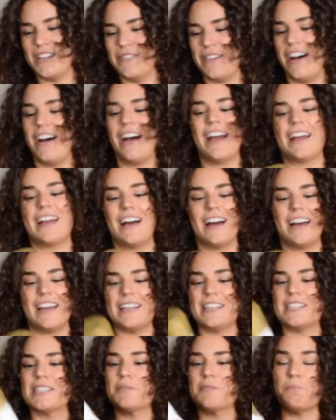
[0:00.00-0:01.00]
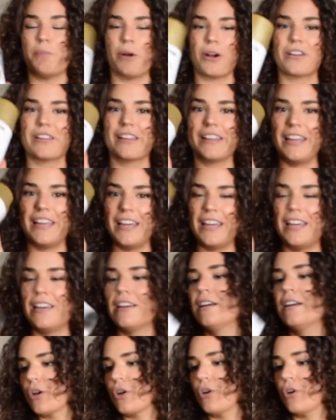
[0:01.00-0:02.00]
about. I got a sparkly
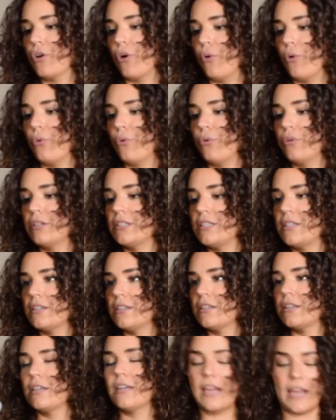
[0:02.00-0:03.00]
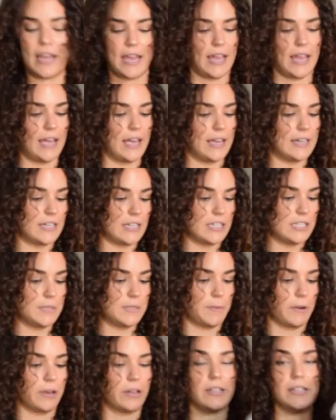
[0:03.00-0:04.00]
gold and a
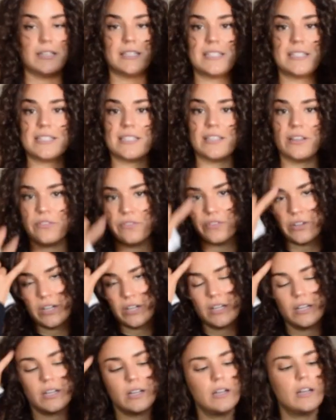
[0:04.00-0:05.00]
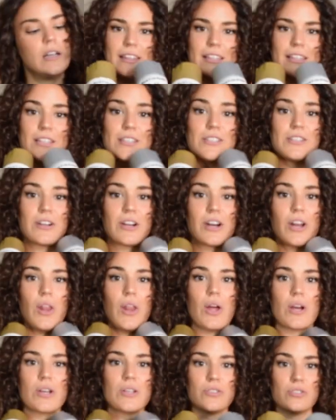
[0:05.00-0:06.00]
sparkly silver. These are going to
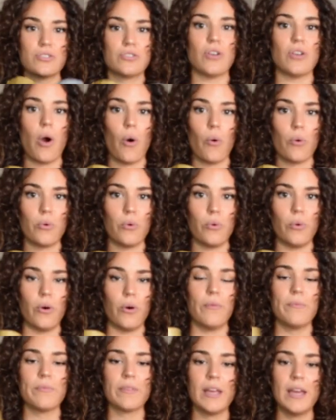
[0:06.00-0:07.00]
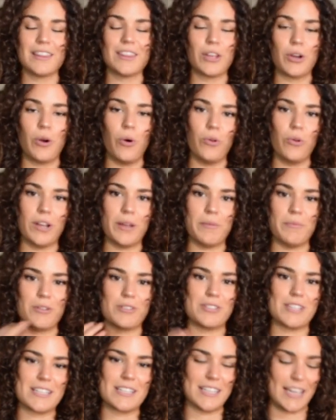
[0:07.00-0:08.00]
look so cool. The gold I'm
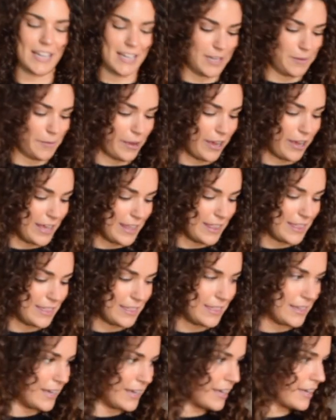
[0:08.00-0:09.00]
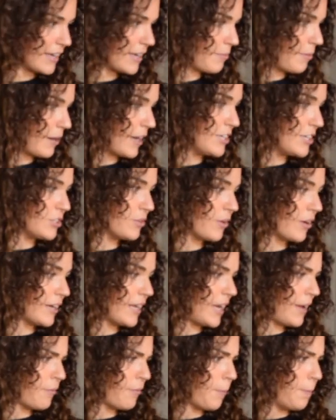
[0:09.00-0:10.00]
most excited about, I think. But I do
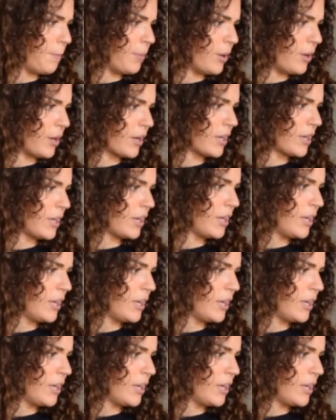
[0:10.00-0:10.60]
already have a book